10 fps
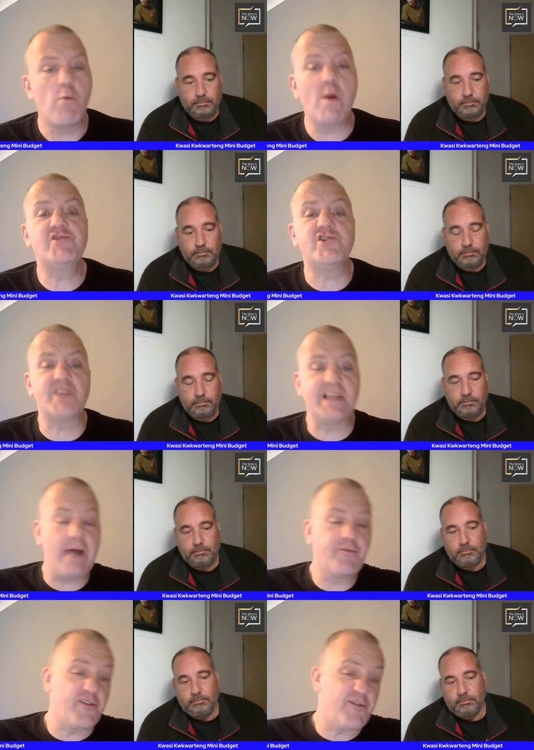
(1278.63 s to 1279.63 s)
Speaker 1: when she's
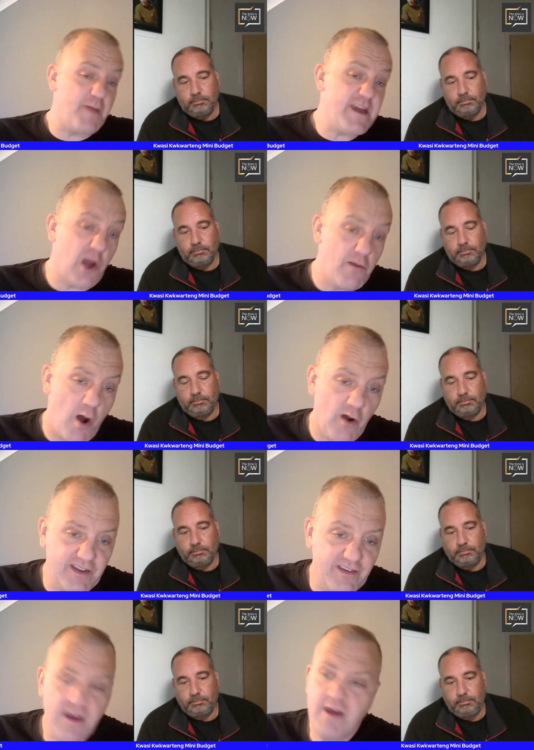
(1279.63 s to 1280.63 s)
allowed to speak her
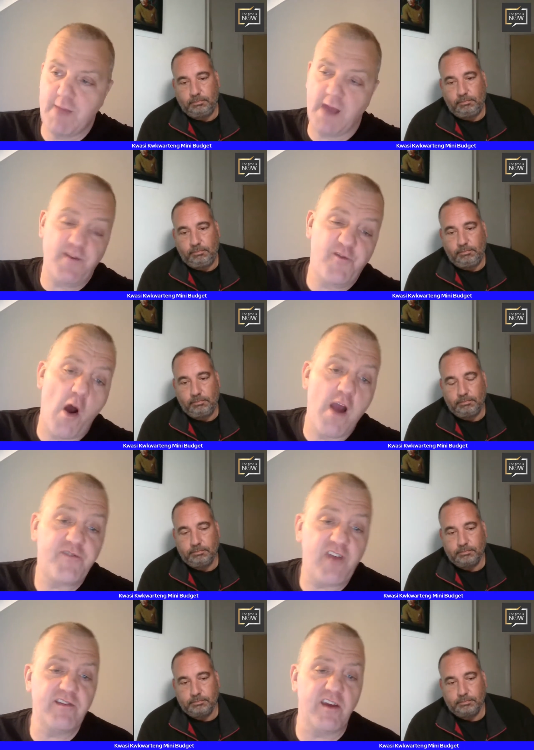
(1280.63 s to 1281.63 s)
mind, maybe five,
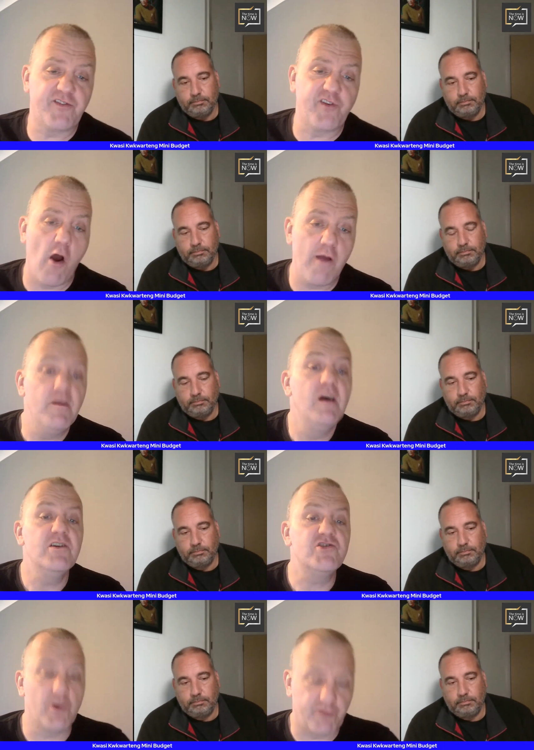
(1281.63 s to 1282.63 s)
ten years time,
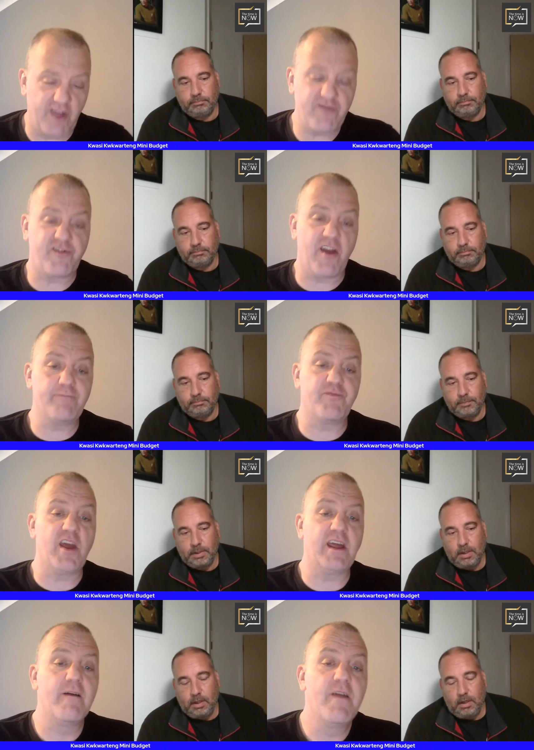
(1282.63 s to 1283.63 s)
she'll say the same
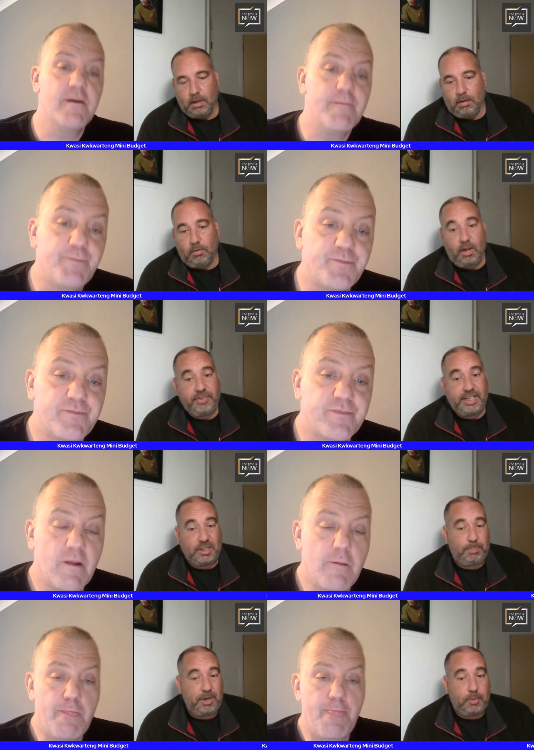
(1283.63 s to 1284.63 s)
thing.
Speaker 2: Well, I think
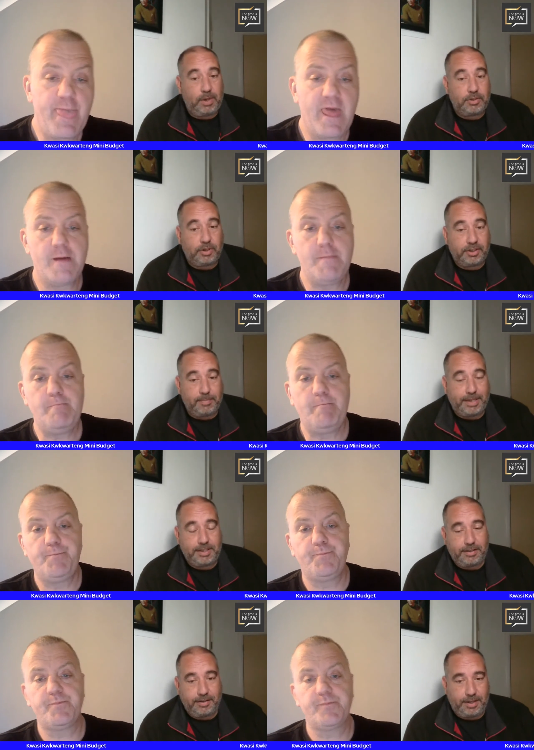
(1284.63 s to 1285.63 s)
it's pretty well
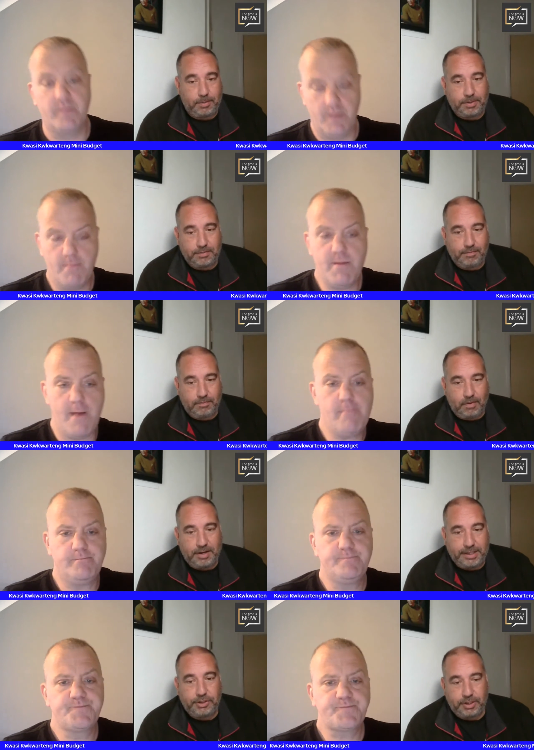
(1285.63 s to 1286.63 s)
documented that there was
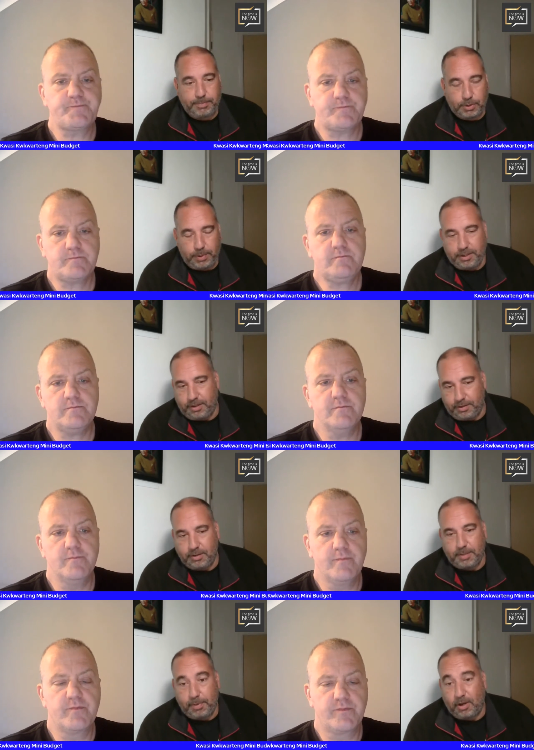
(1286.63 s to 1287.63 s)
an issue between her and
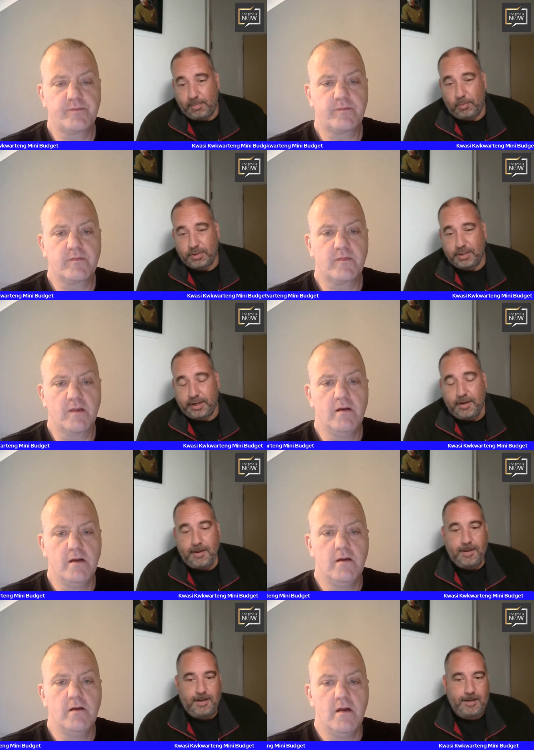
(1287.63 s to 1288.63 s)
her department, wasn't there?
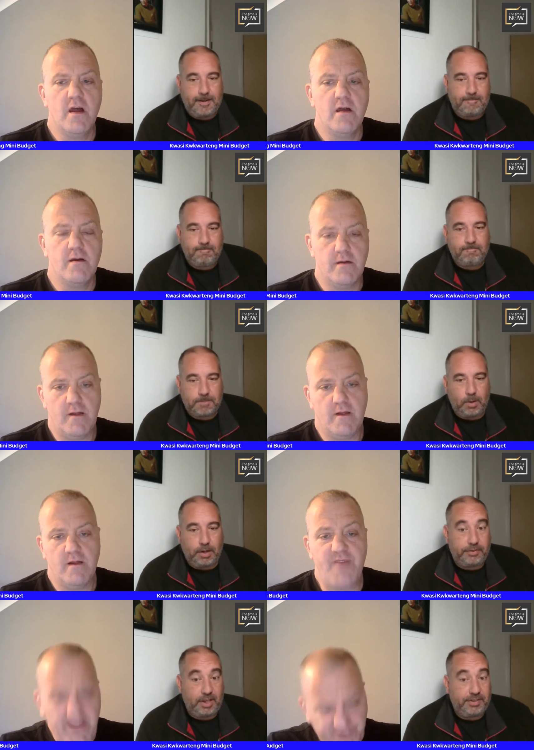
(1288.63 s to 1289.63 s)
Um,
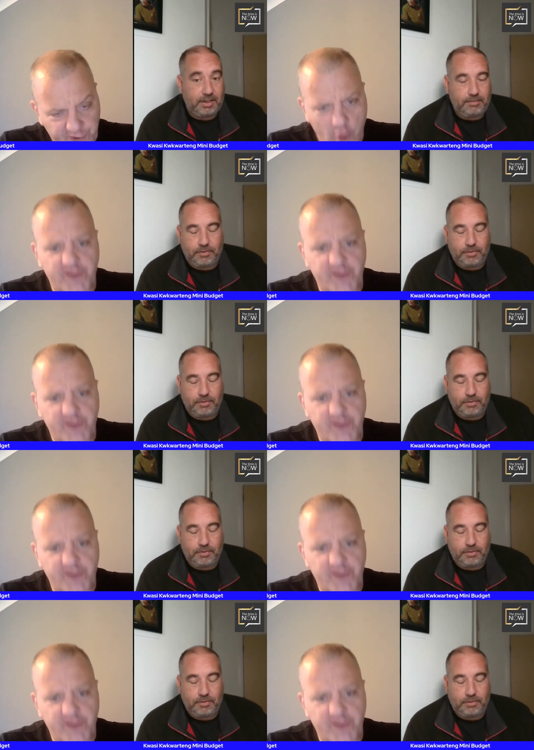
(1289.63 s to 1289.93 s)
so I, I, think